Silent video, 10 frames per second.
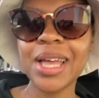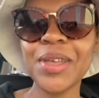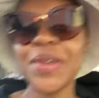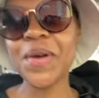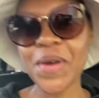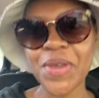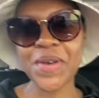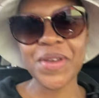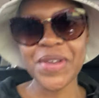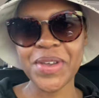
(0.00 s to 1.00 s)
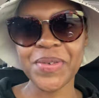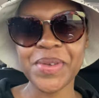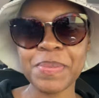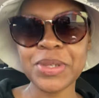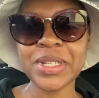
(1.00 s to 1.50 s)
Yo.
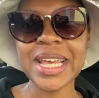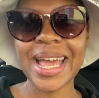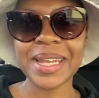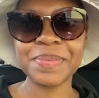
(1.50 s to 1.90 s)
I'm so tired.